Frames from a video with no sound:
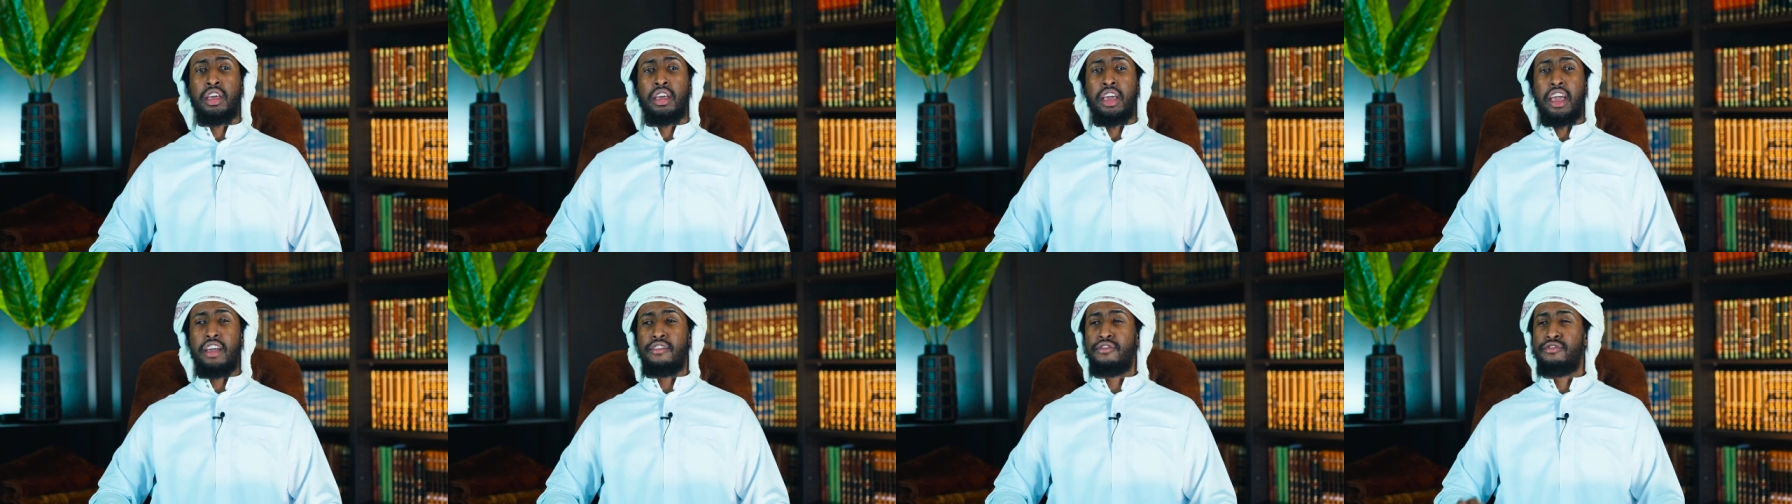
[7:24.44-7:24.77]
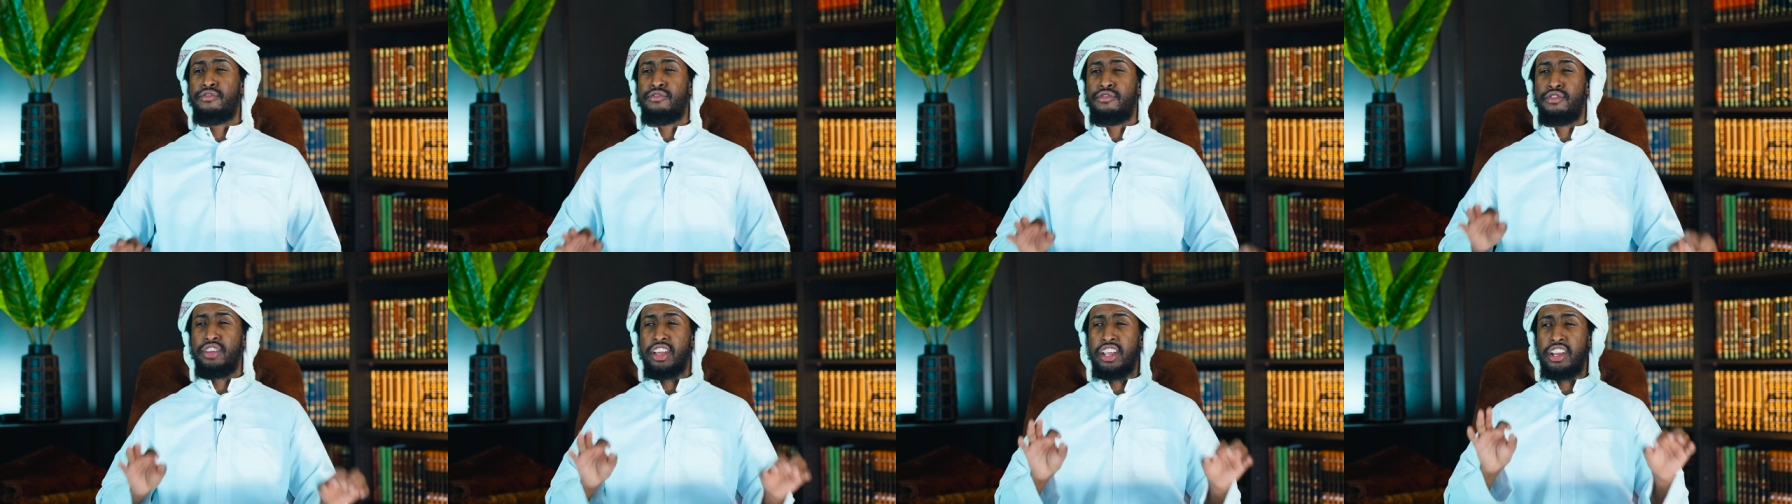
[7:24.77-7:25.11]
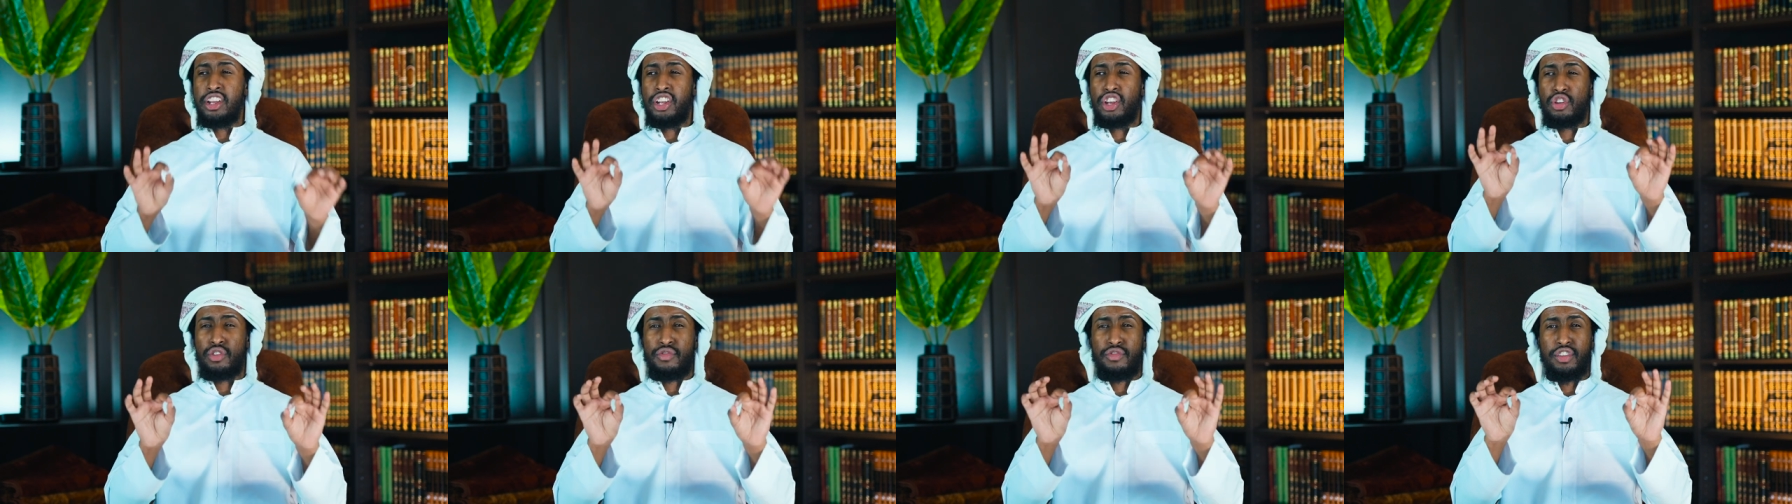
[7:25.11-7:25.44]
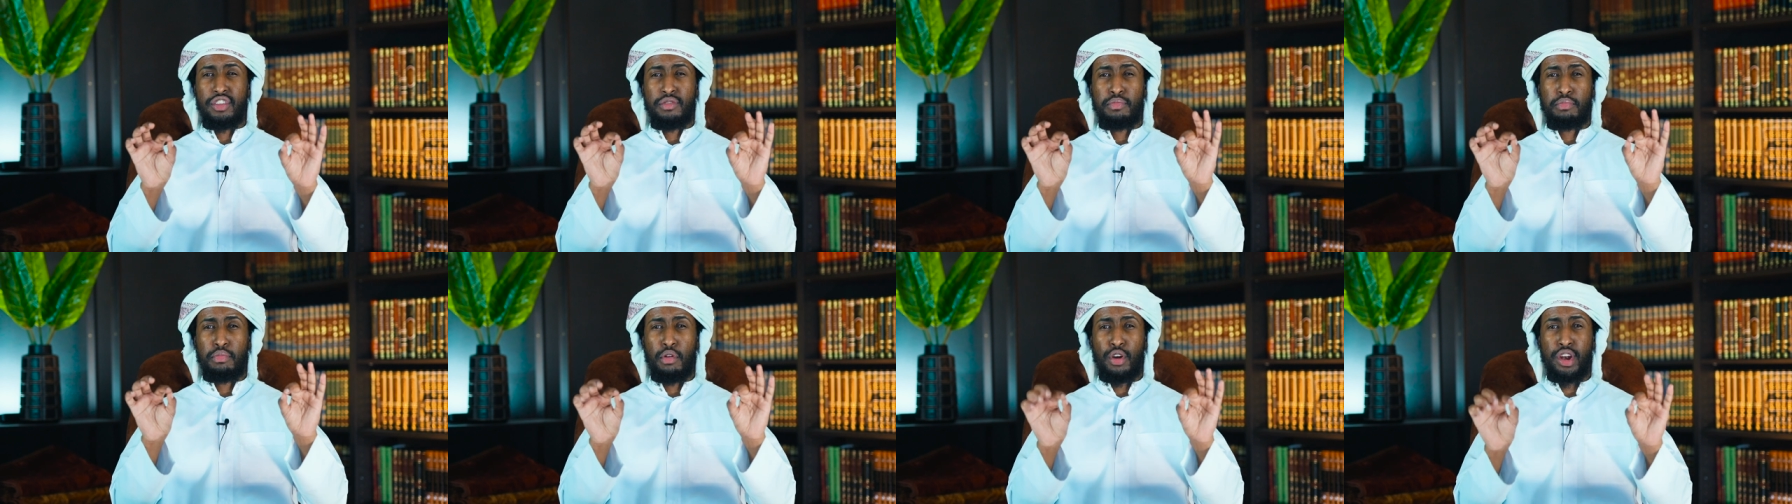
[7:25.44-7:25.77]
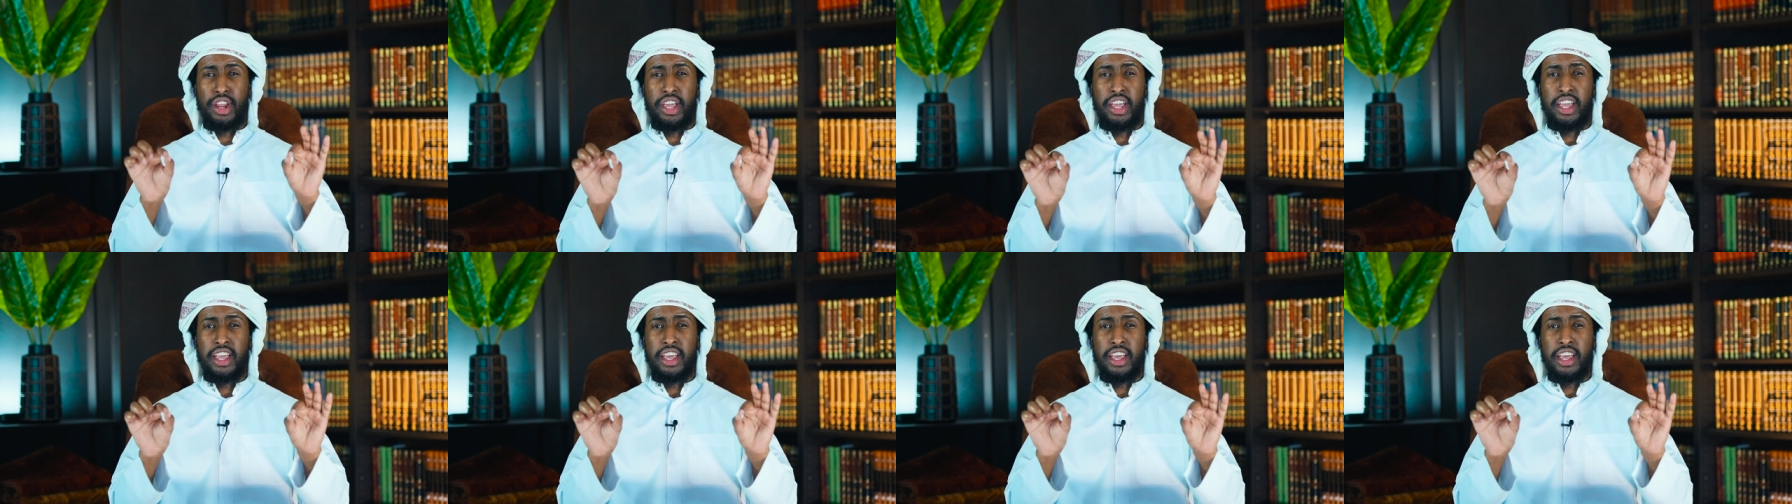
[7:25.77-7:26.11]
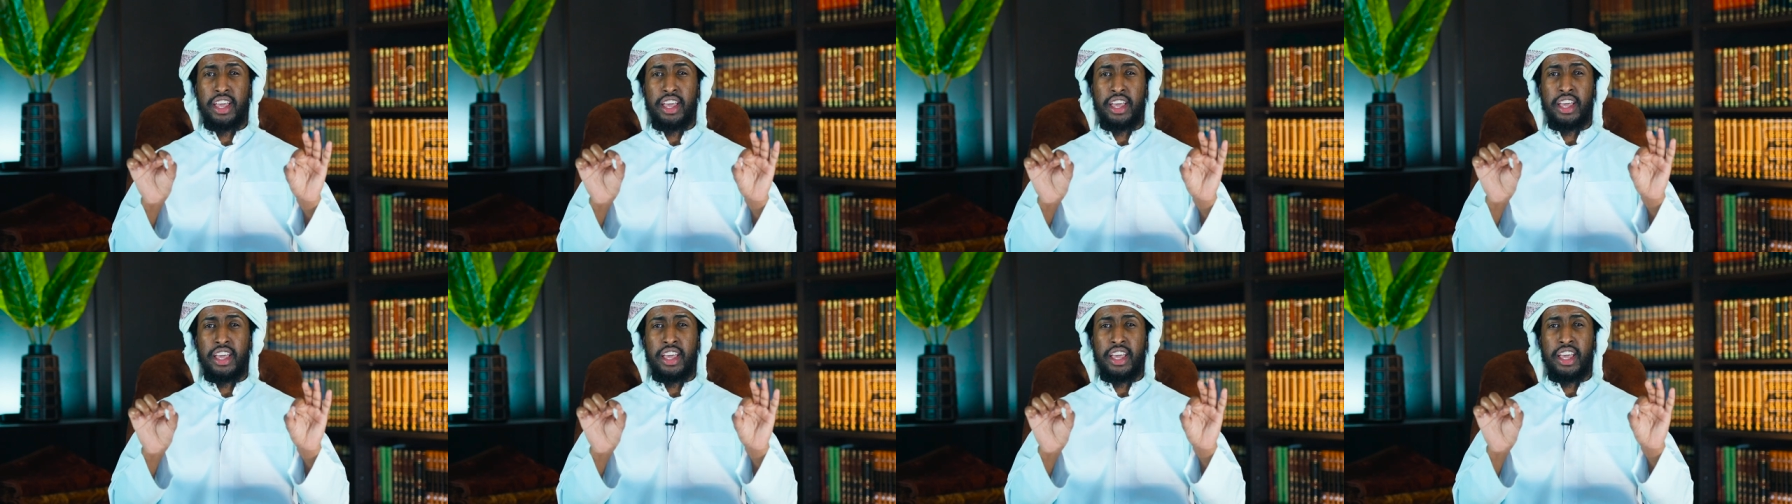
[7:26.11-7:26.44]
Every inch of his body,
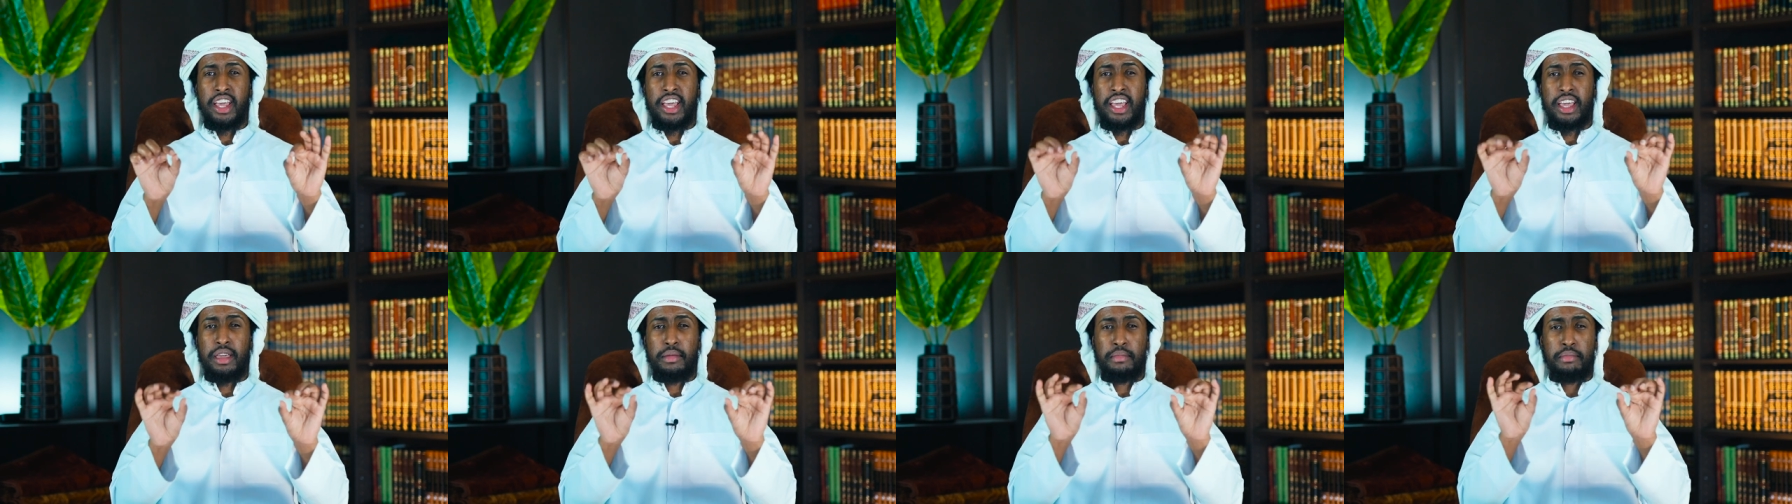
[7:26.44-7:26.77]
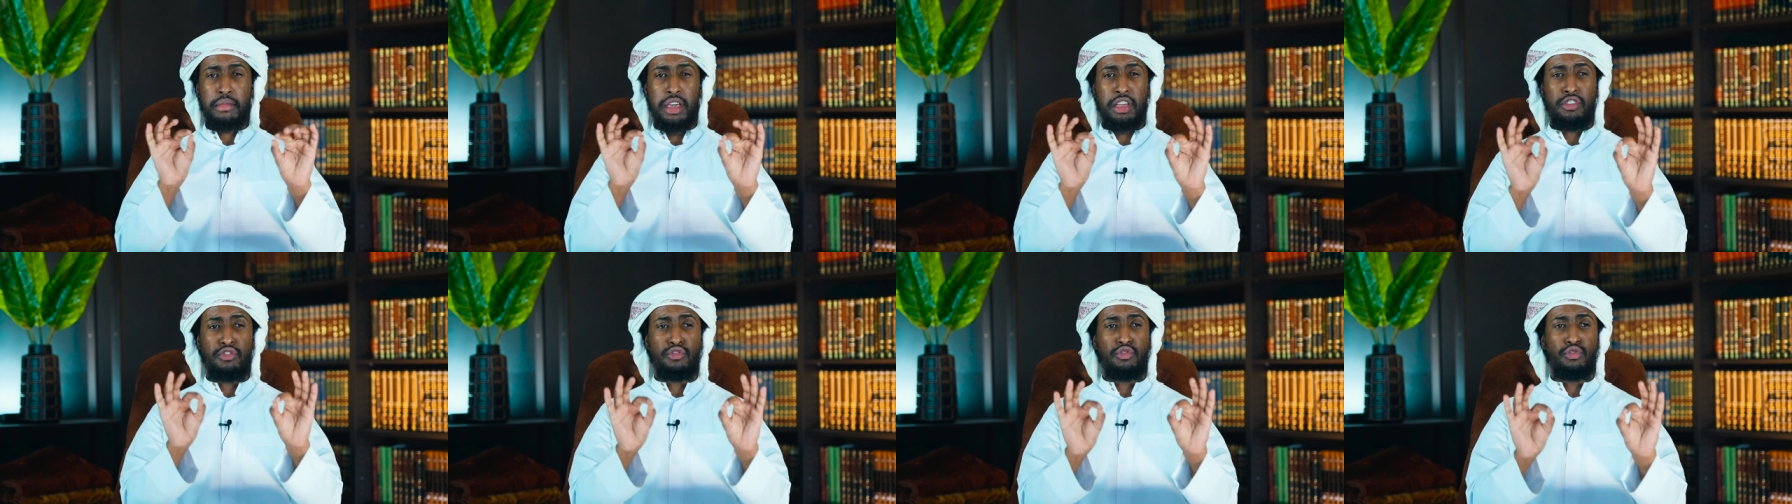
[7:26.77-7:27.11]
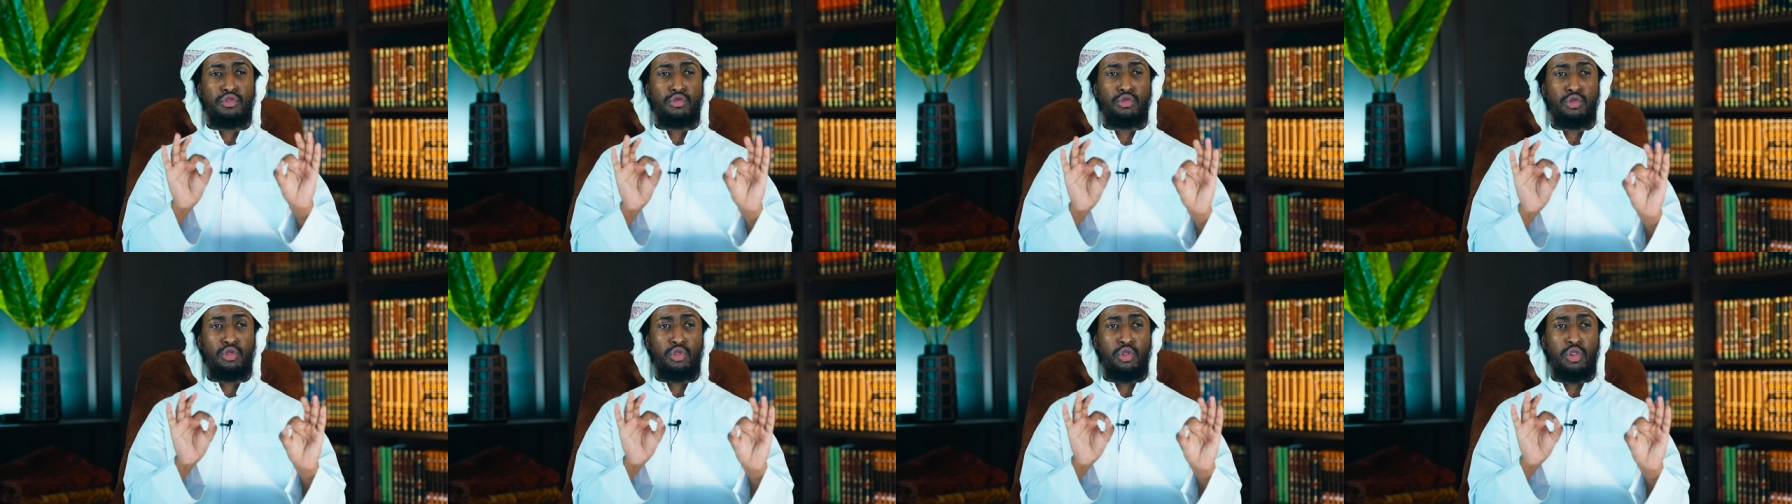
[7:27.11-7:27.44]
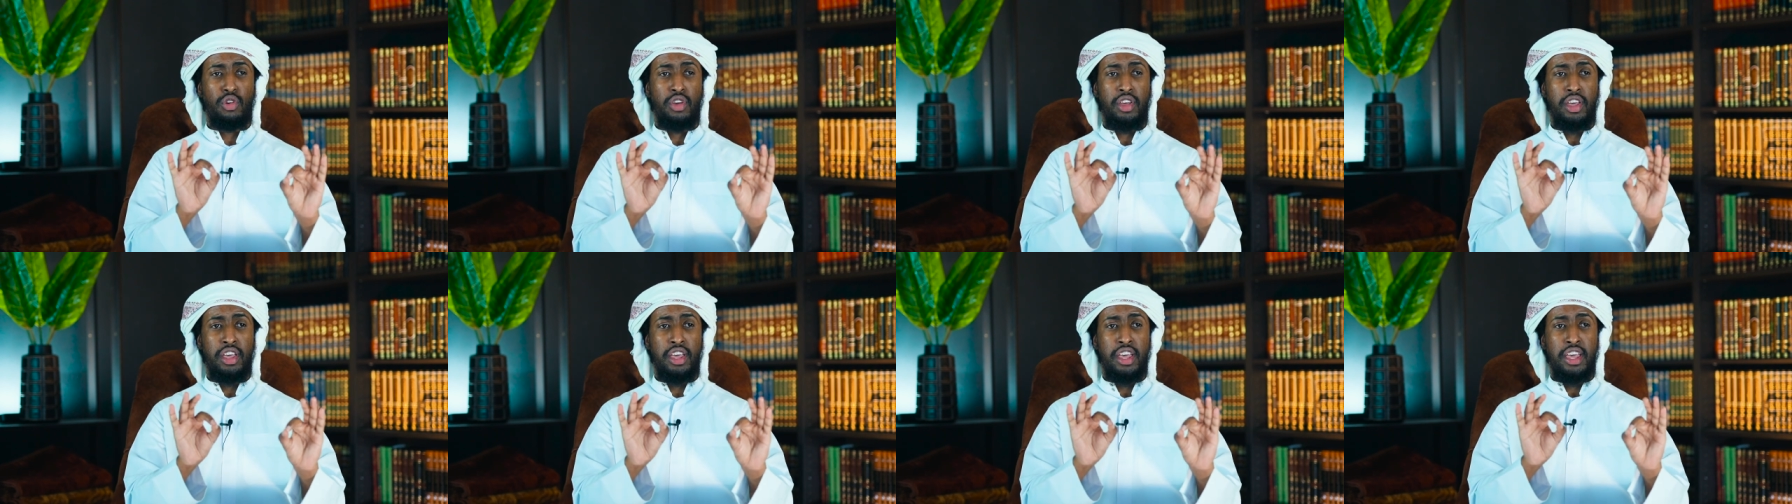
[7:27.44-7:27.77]
he made sure